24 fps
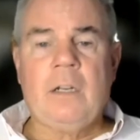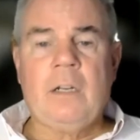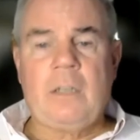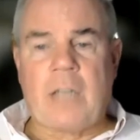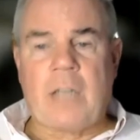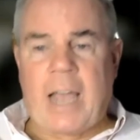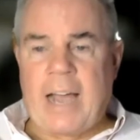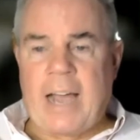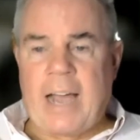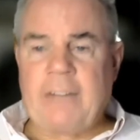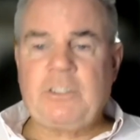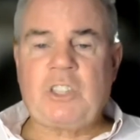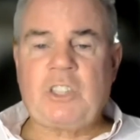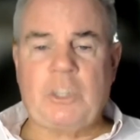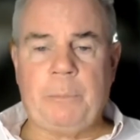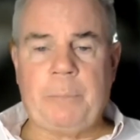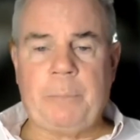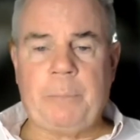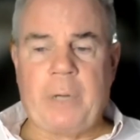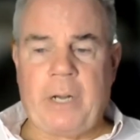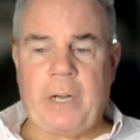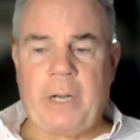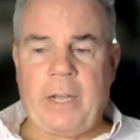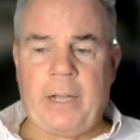to have
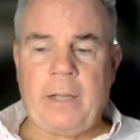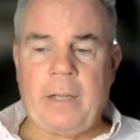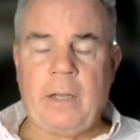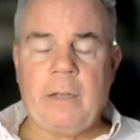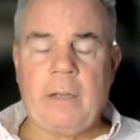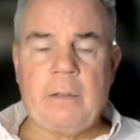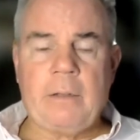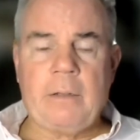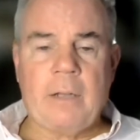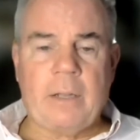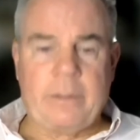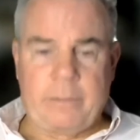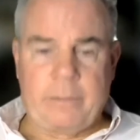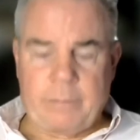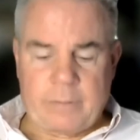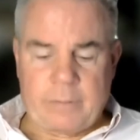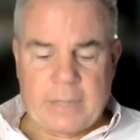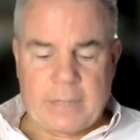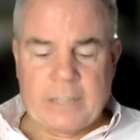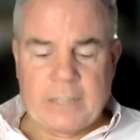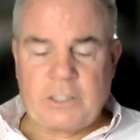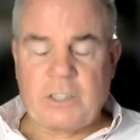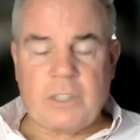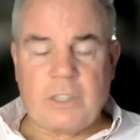somebody
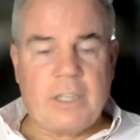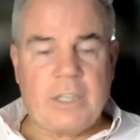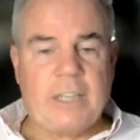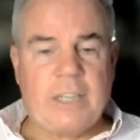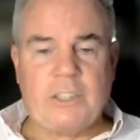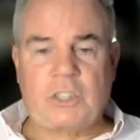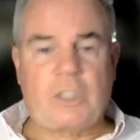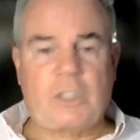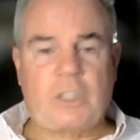that's as